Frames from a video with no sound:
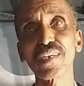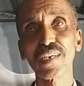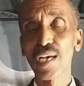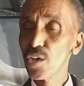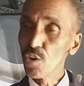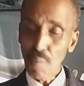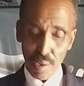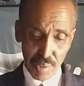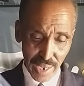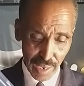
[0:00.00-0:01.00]
A
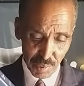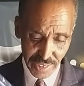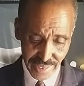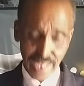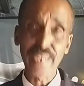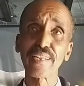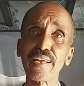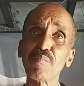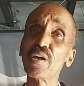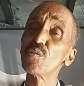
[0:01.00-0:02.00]
human being can be cheated
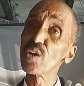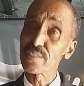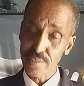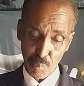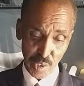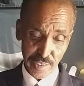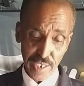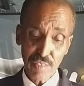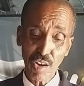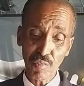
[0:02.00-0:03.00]
in many ways,
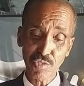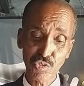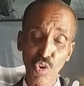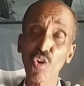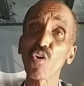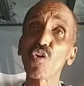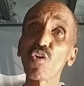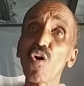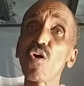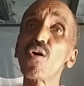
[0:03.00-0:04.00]
especially if you have so
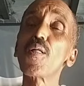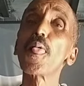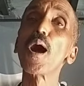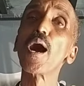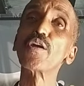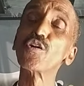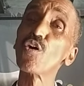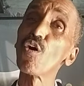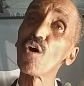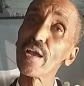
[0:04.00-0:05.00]
wrong,
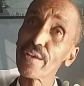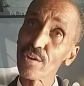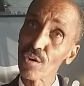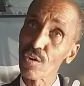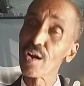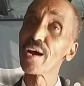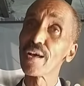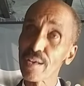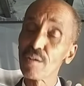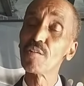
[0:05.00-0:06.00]

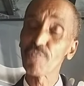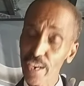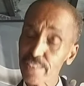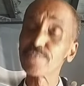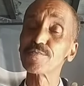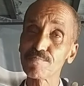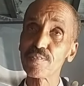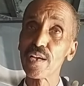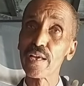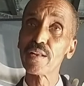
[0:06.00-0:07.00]
friends.
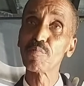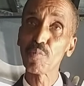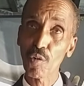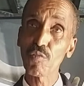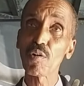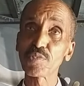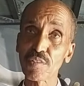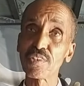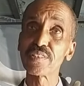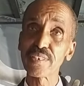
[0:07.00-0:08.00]
In Proverbs
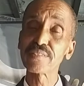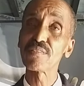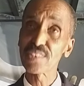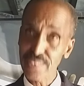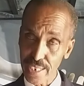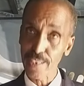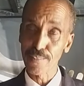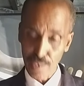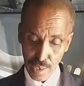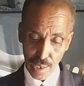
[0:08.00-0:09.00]
17:17,
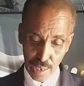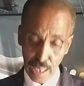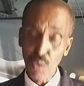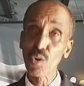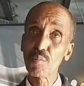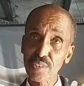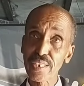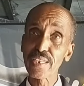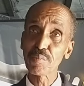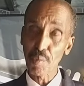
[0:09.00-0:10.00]
they will
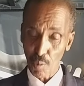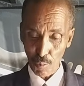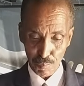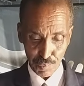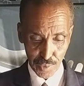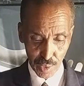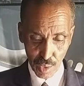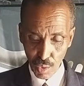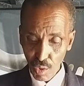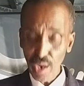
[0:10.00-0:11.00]
mislead people.
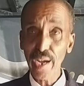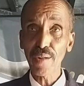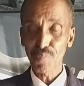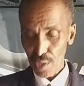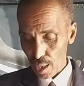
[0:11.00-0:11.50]
Okay?